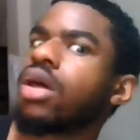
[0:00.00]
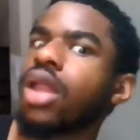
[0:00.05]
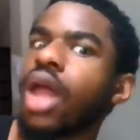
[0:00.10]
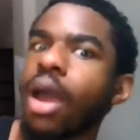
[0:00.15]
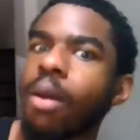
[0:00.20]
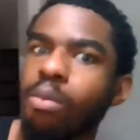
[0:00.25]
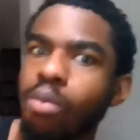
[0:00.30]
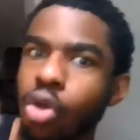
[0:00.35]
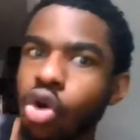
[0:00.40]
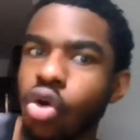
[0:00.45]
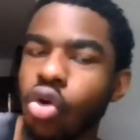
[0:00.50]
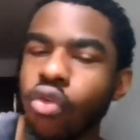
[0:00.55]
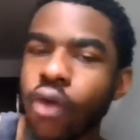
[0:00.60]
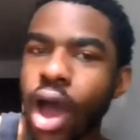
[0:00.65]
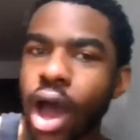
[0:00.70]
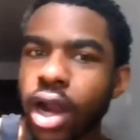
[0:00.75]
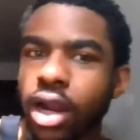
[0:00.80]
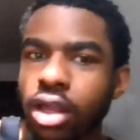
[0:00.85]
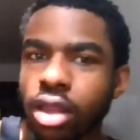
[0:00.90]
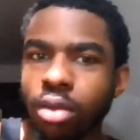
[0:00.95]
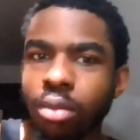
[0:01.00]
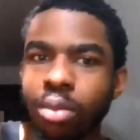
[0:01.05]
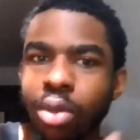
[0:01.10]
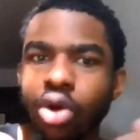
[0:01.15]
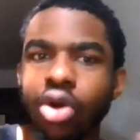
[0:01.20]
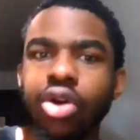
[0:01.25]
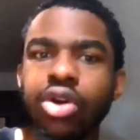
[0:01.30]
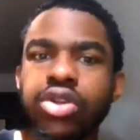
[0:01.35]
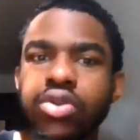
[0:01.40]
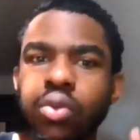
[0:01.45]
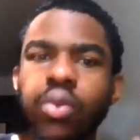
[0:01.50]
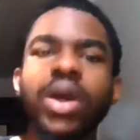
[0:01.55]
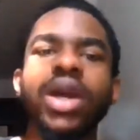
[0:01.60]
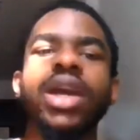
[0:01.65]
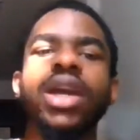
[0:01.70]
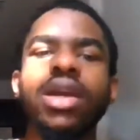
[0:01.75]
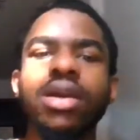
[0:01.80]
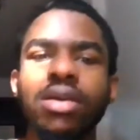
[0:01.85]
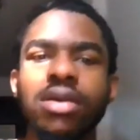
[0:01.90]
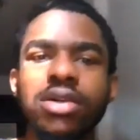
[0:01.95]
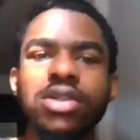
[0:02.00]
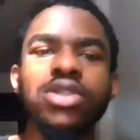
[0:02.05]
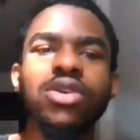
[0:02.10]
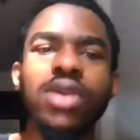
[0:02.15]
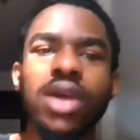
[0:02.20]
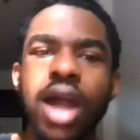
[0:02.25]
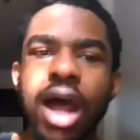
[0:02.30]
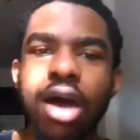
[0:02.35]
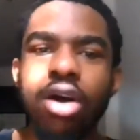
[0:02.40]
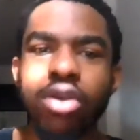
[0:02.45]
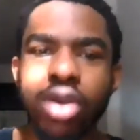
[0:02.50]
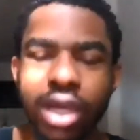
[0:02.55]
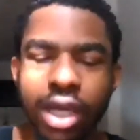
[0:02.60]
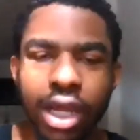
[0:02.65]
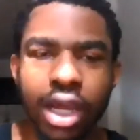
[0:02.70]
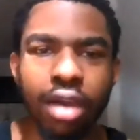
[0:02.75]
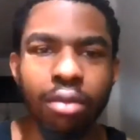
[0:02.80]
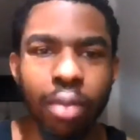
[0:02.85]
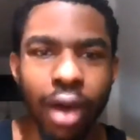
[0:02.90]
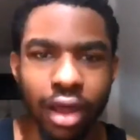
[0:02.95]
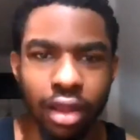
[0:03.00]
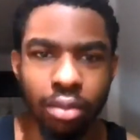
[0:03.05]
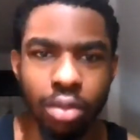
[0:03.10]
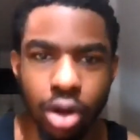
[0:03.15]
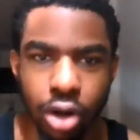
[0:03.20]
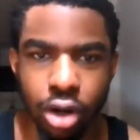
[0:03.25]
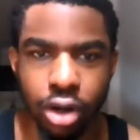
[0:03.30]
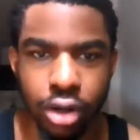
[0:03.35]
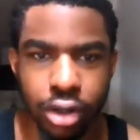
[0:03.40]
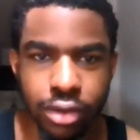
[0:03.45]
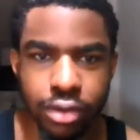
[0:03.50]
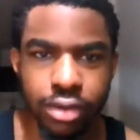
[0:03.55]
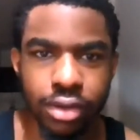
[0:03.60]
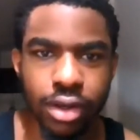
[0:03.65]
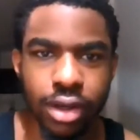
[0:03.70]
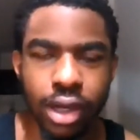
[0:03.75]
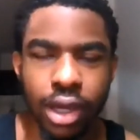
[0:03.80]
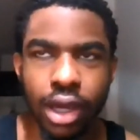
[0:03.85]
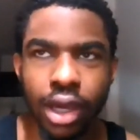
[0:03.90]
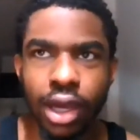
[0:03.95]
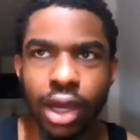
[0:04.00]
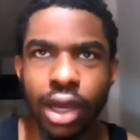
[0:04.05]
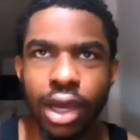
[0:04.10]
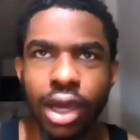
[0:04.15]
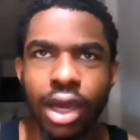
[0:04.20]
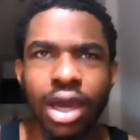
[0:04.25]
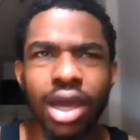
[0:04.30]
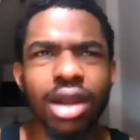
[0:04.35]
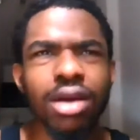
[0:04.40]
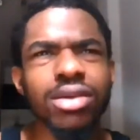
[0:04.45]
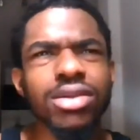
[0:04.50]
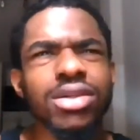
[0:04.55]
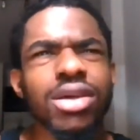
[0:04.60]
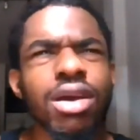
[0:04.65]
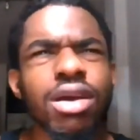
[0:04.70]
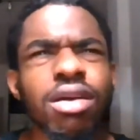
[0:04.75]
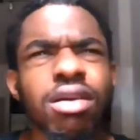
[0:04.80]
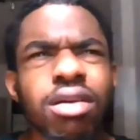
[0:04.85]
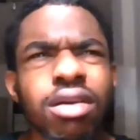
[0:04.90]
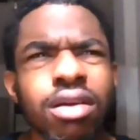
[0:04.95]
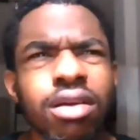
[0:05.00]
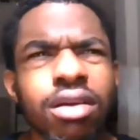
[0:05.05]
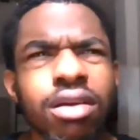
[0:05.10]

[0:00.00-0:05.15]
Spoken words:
like move out of the bird's way so that I don't get hit by the bird. And I was like,